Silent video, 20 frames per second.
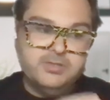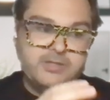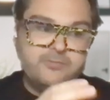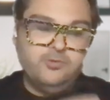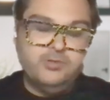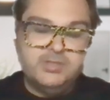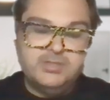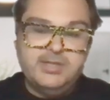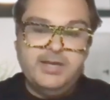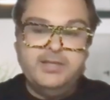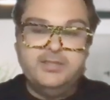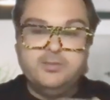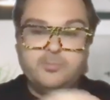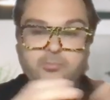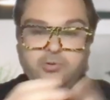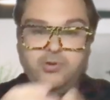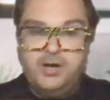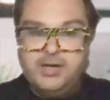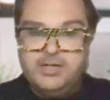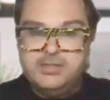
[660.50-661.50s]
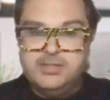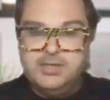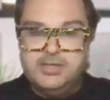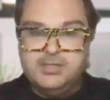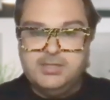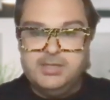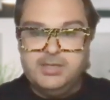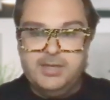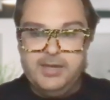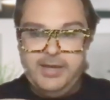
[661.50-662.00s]
different sites of
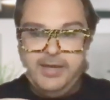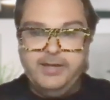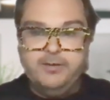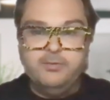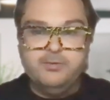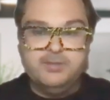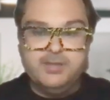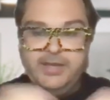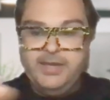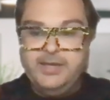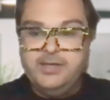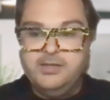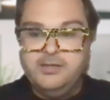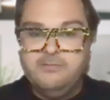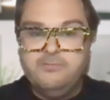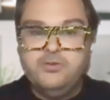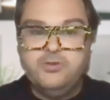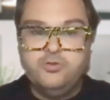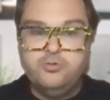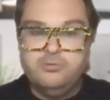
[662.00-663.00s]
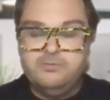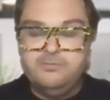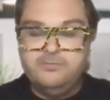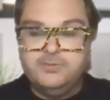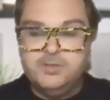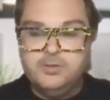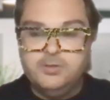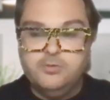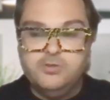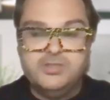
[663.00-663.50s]
processing in individual
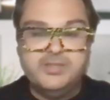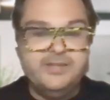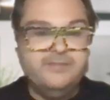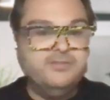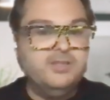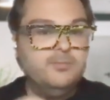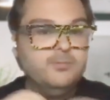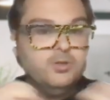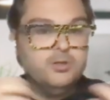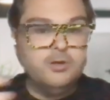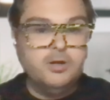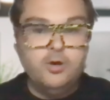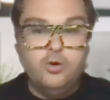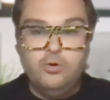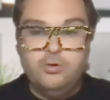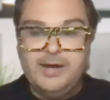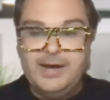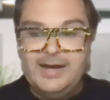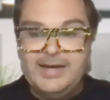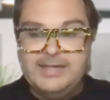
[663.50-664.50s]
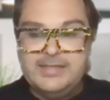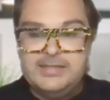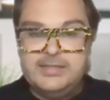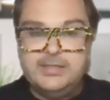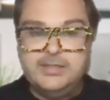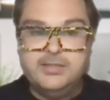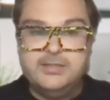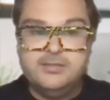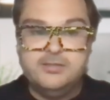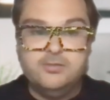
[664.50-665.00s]
flows, give them their own
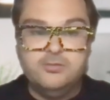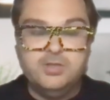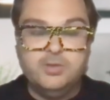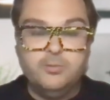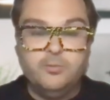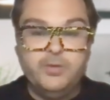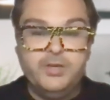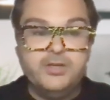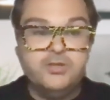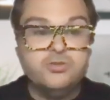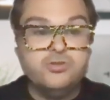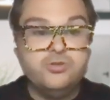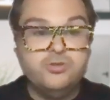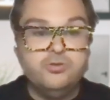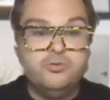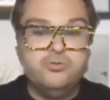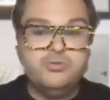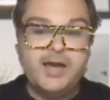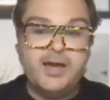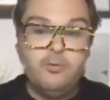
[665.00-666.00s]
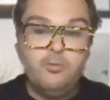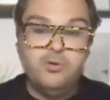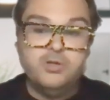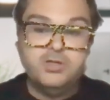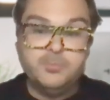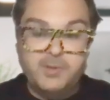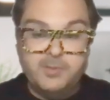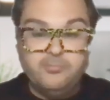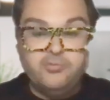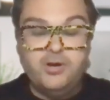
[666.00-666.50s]
IDs so that we can choose, I want
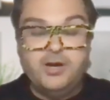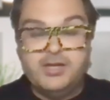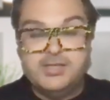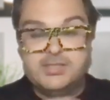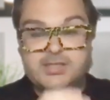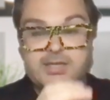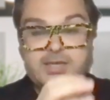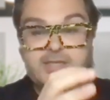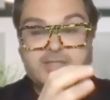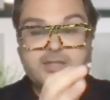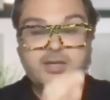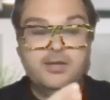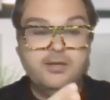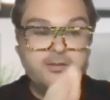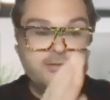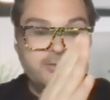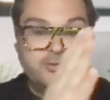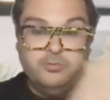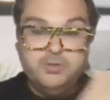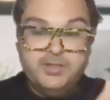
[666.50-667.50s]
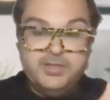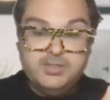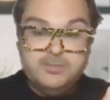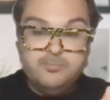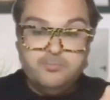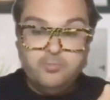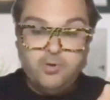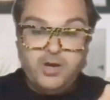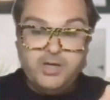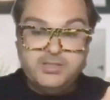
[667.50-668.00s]
to be processed through
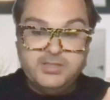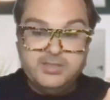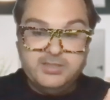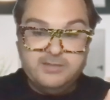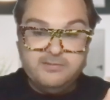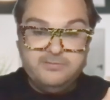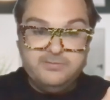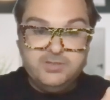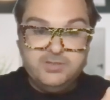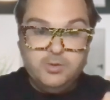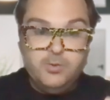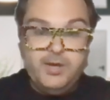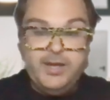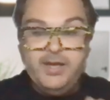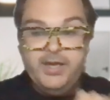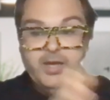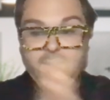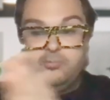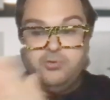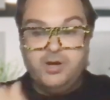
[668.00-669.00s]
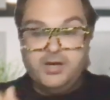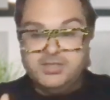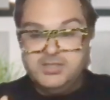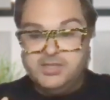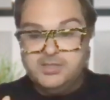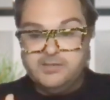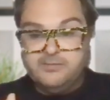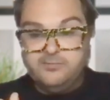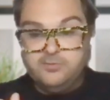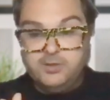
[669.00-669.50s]
this processing flow A,
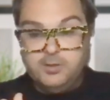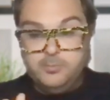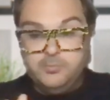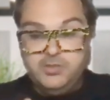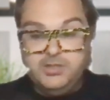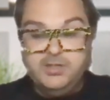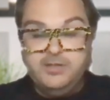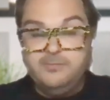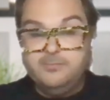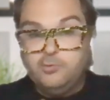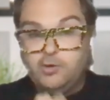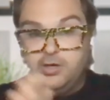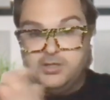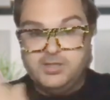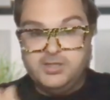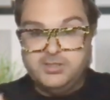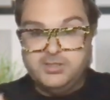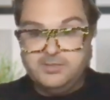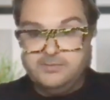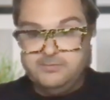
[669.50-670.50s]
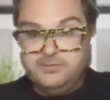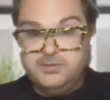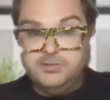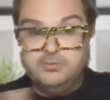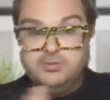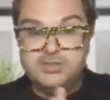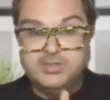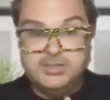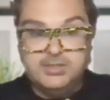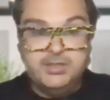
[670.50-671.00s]
processing flow B, processing flow
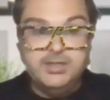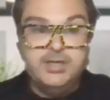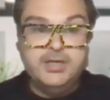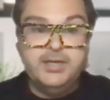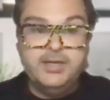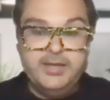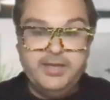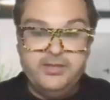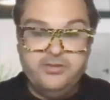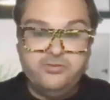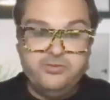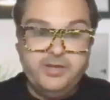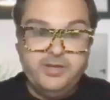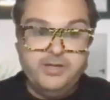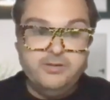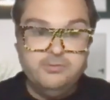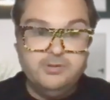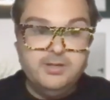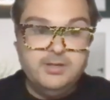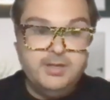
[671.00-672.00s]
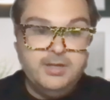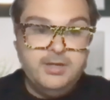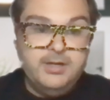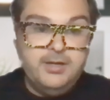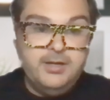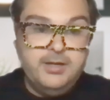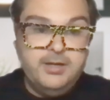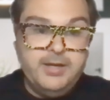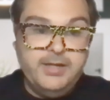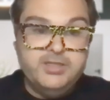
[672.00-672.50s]
C, etc.
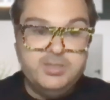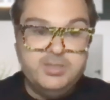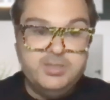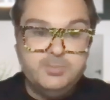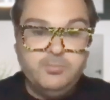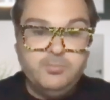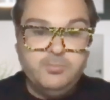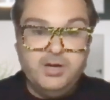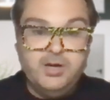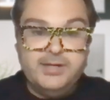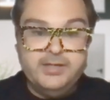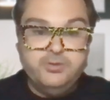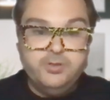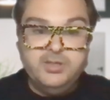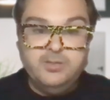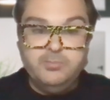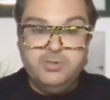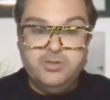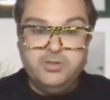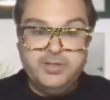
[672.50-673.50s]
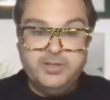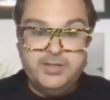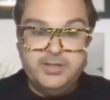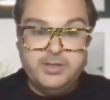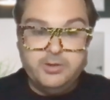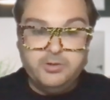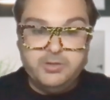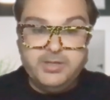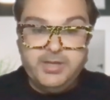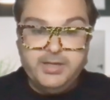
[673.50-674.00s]
And this button gives you the ability to
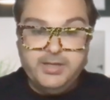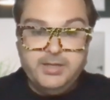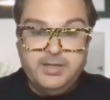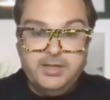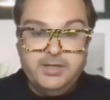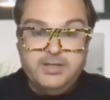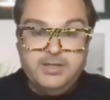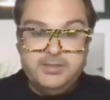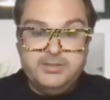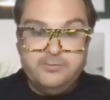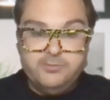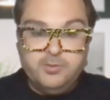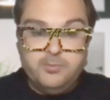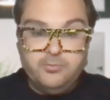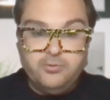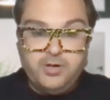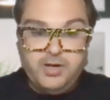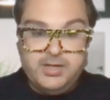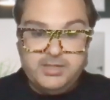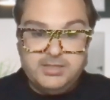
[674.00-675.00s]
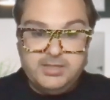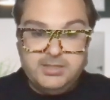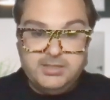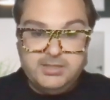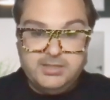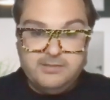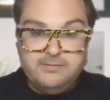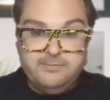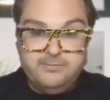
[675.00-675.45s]
create different processing